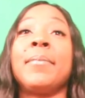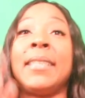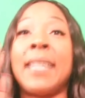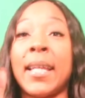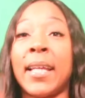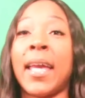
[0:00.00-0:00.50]

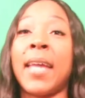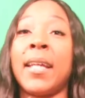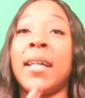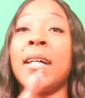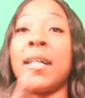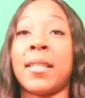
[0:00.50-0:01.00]

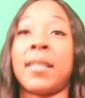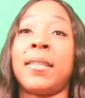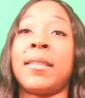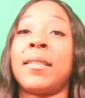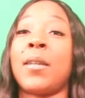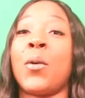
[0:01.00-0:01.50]
Dedicated mm -hmm.
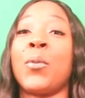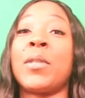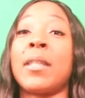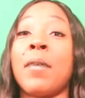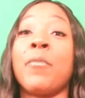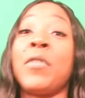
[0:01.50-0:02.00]
hustlers. So
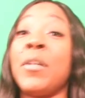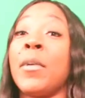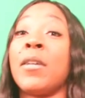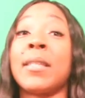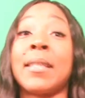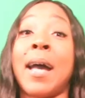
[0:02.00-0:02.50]
some
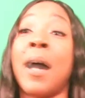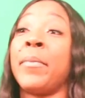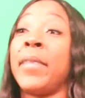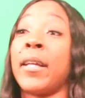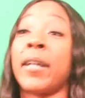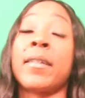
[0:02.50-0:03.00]
females is
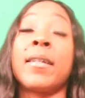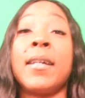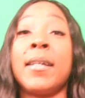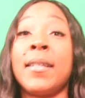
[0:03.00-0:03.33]
I'm there